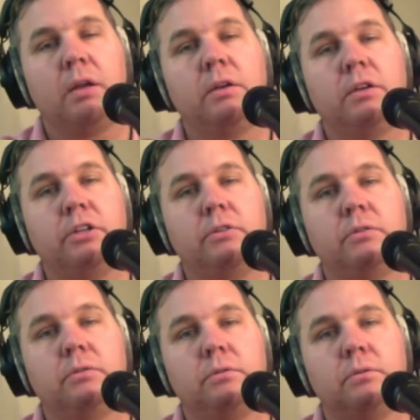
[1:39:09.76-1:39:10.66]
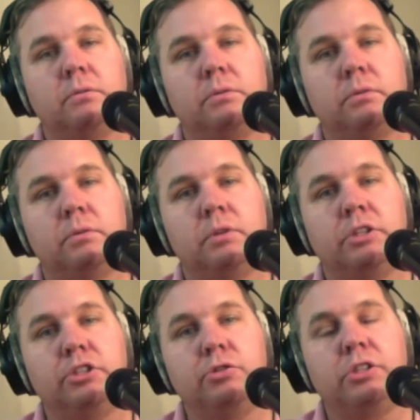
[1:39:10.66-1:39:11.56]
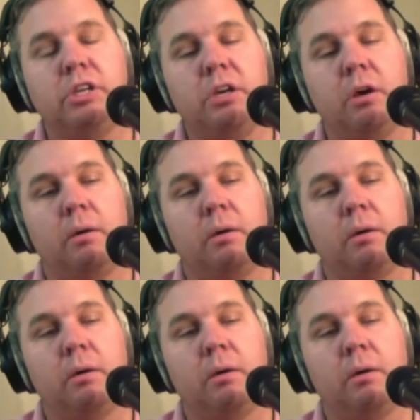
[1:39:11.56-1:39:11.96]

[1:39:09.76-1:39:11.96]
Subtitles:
Did did you see